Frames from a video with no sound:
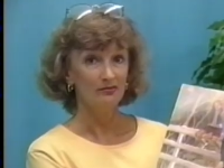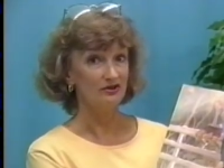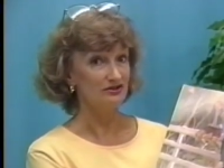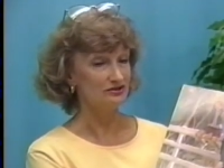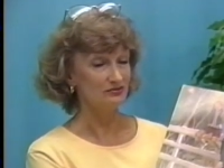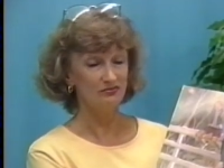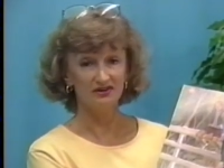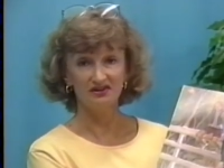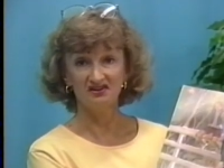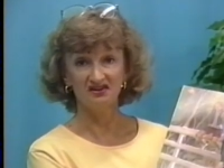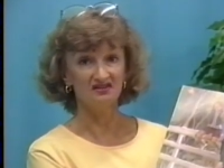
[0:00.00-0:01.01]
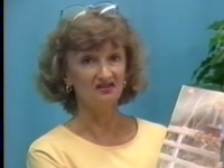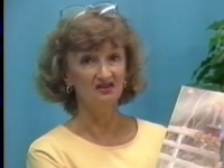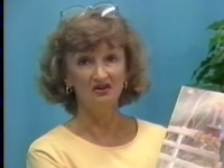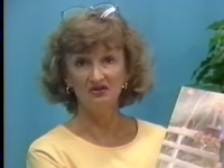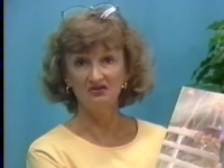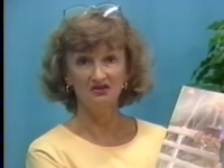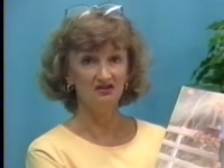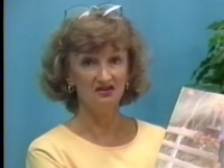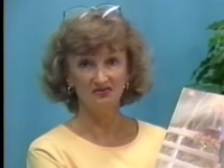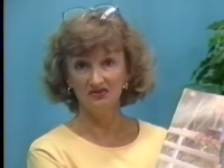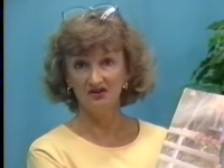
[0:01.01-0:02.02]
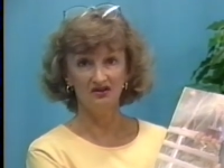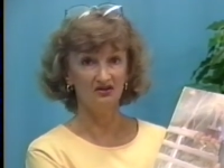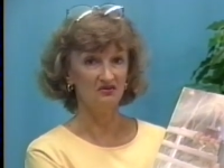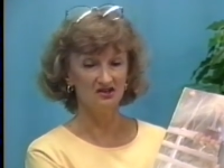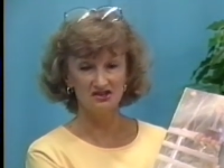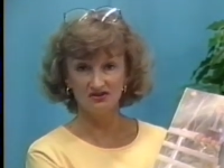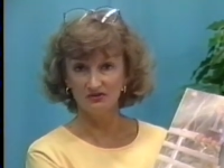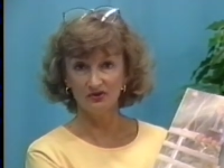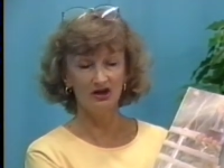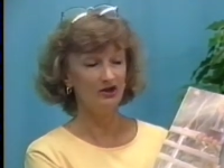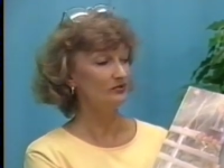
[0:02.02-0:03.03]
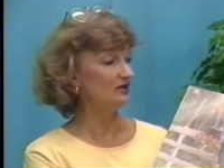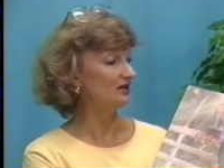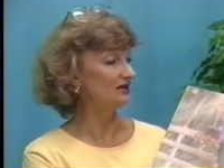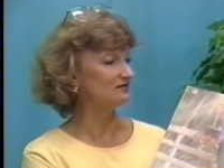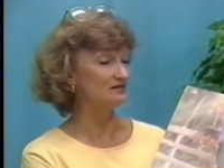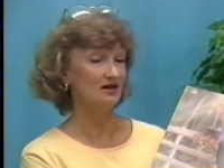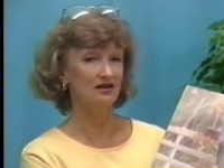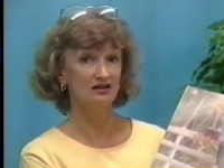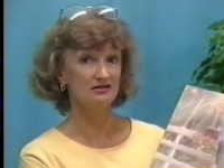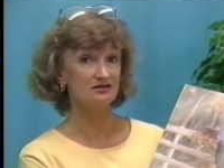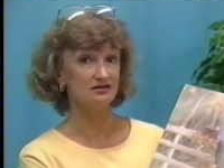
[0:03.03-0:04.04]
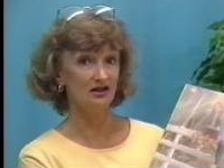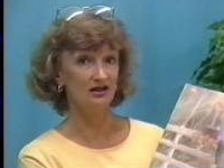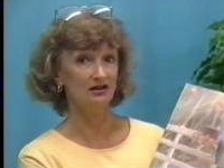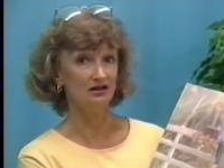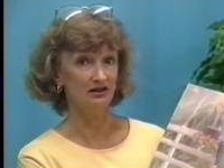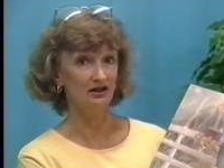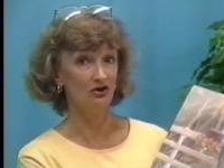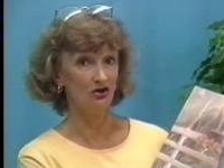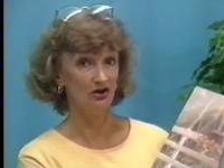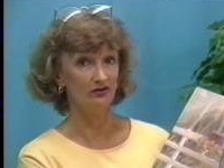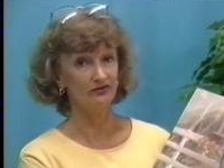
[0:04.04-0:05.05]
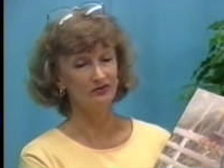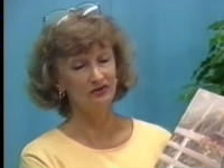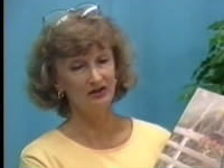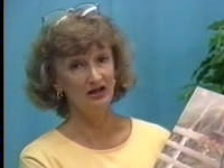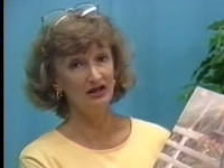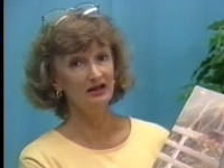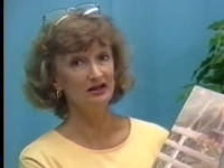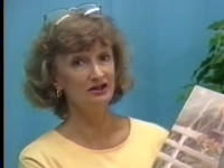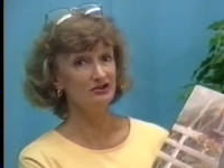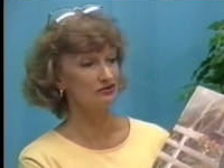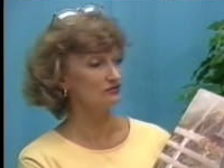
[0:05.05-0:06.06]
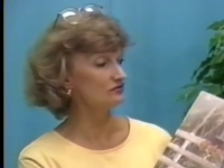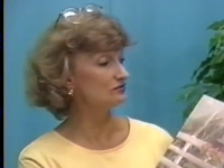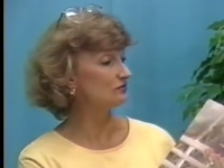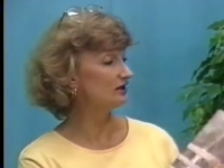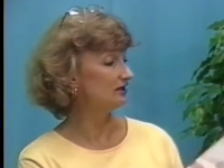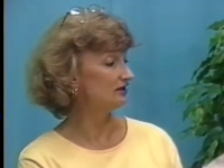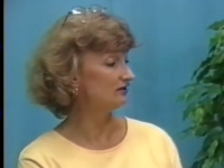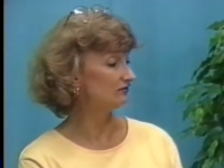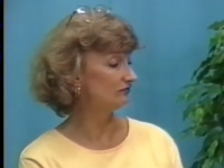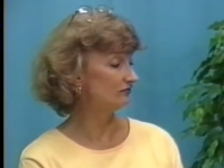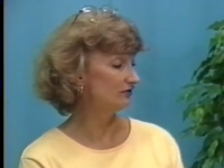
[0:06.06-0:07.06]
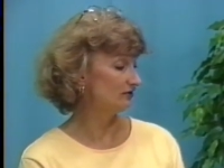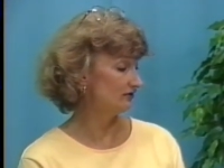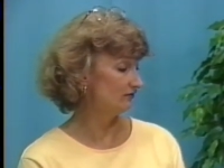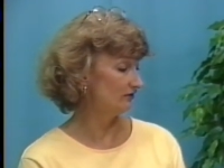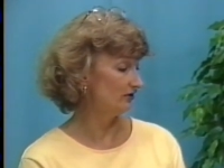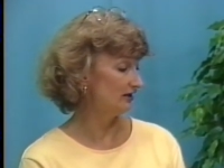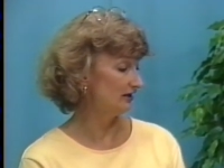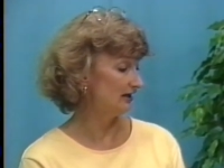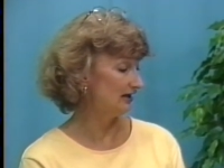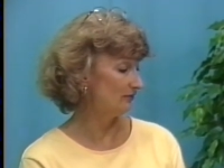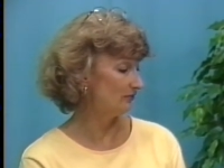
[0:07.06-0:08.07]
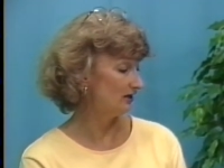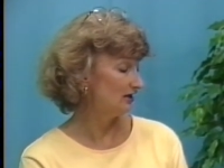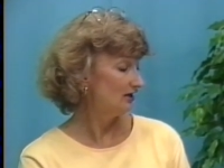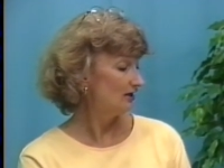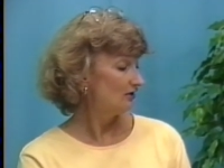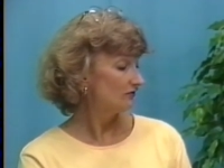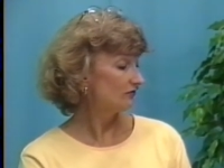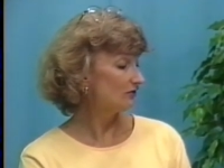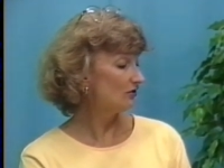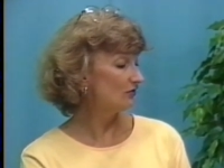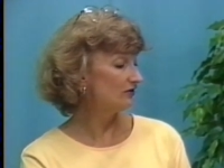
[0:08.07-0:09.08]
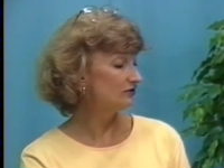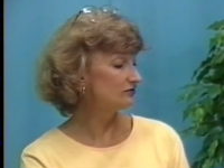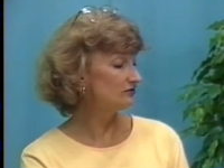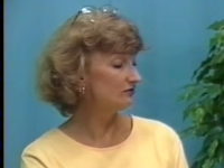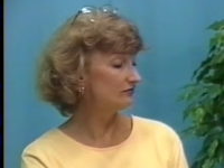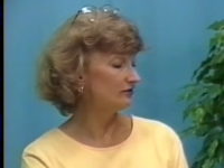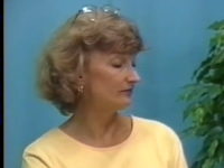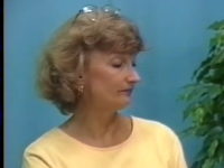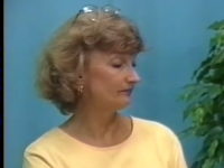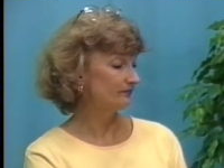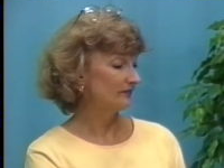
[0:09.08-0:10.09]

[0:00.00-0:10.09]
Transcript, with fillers: But Jim Bud says, no, you're different, I don't want you around, and he's not nice to Eddie Lee at all. So Eddie Lee turns away and he's very, very unhappy. So the two of them,